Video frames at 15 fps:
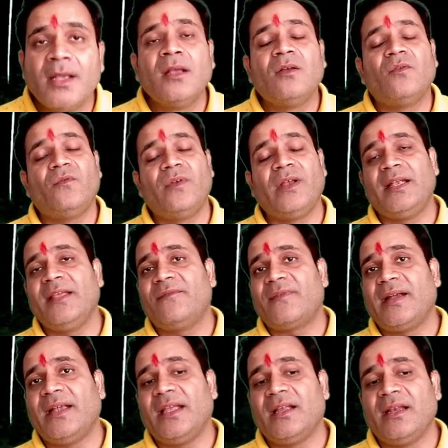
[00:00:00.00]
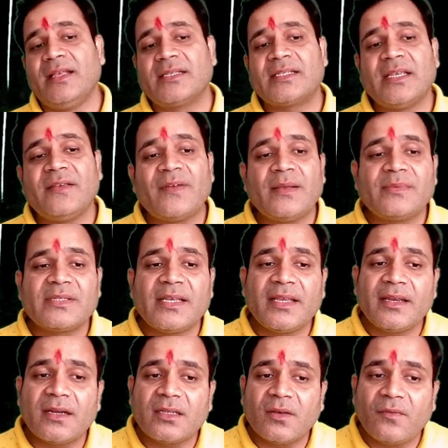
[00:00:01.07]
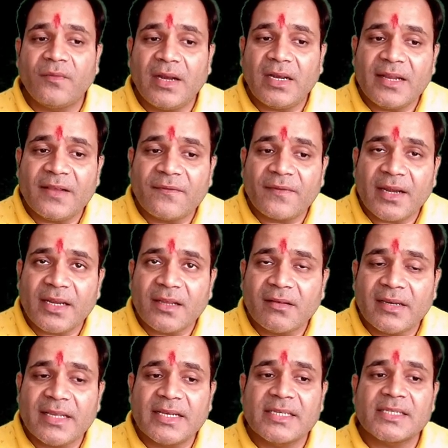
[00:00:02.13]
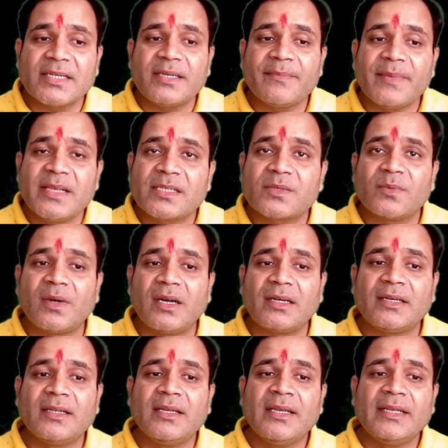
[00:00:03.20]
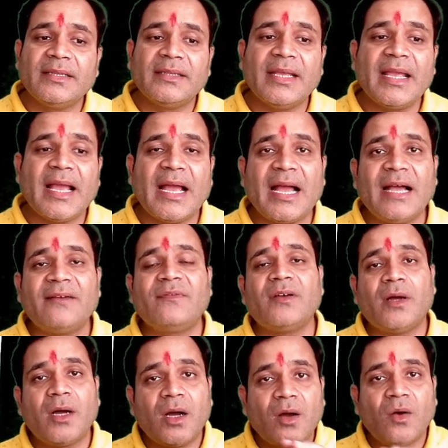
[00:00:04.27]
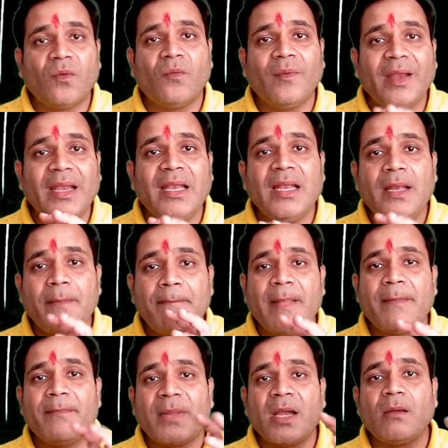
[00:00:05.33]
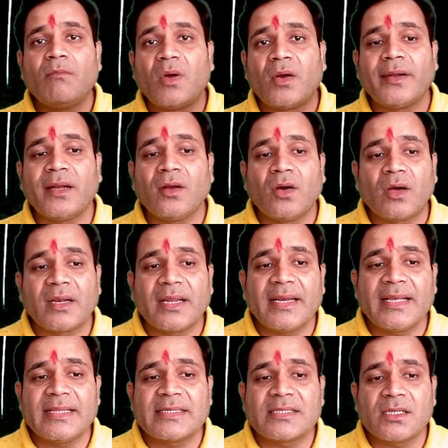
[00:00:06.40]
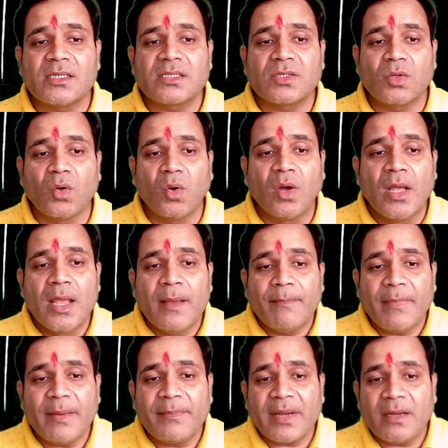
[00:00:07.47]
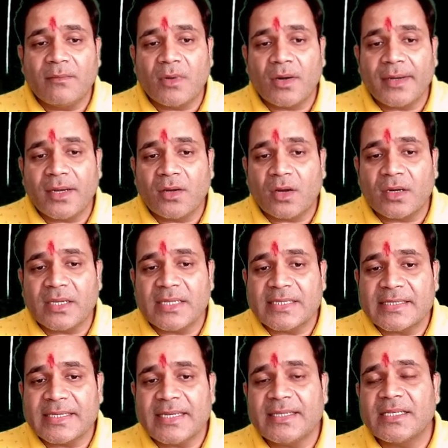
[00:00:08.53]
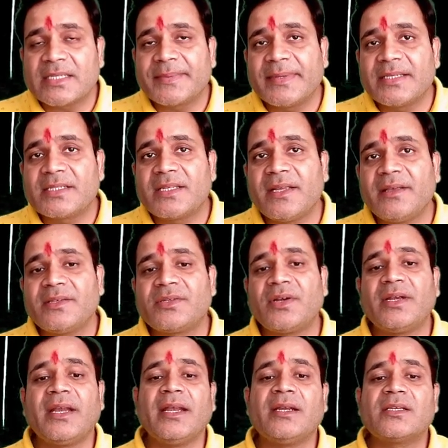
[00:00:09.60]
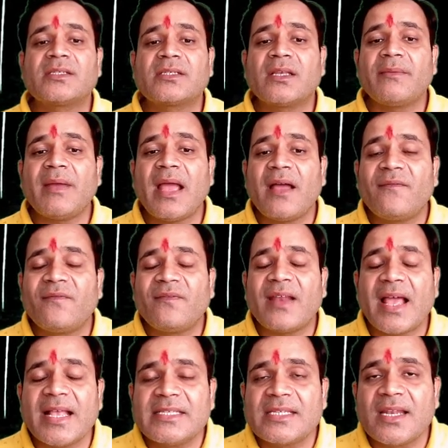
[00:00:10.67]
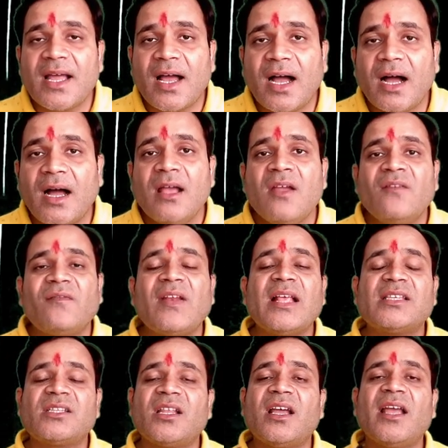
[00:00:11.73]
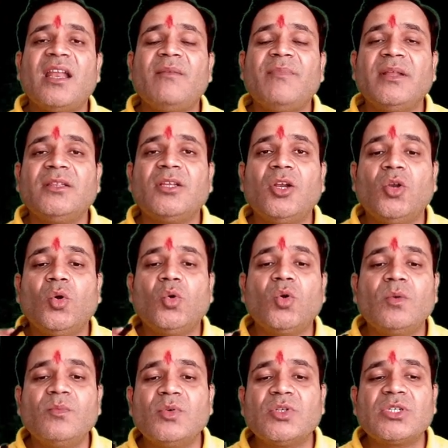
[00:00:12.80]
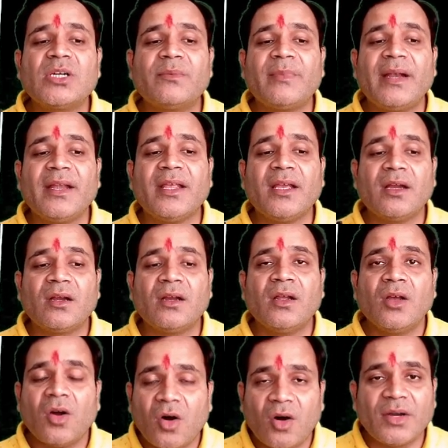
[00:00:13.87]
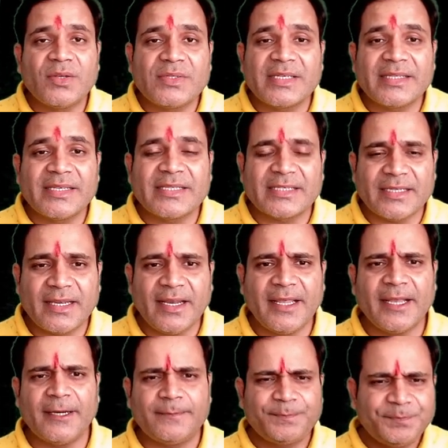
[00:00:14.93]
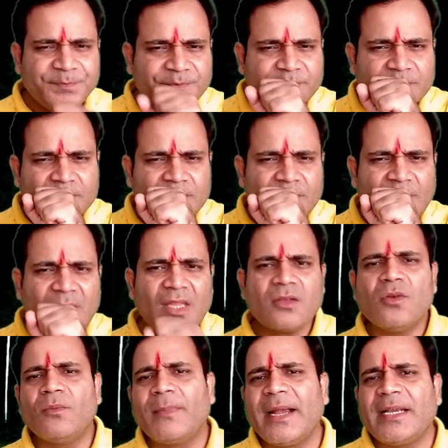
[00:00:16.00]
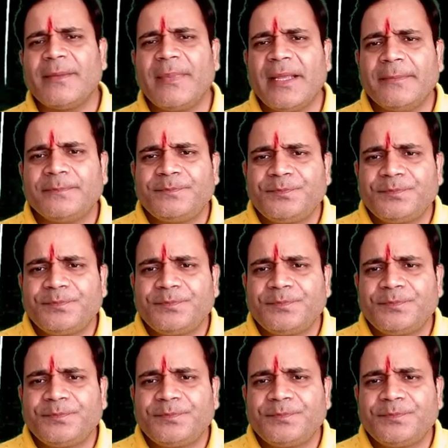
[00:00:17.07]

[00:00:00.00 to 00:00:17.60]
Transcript: Well-defined nucleus. If I'm saying here the well-defined nucleus, it means what? They have a well membrane bonded organelles also. Membrane bonded organelles. See, this one is thing is written. Some have flagella. Flagella help in the locomotion, my dear. Or you say the cilia. Who might be?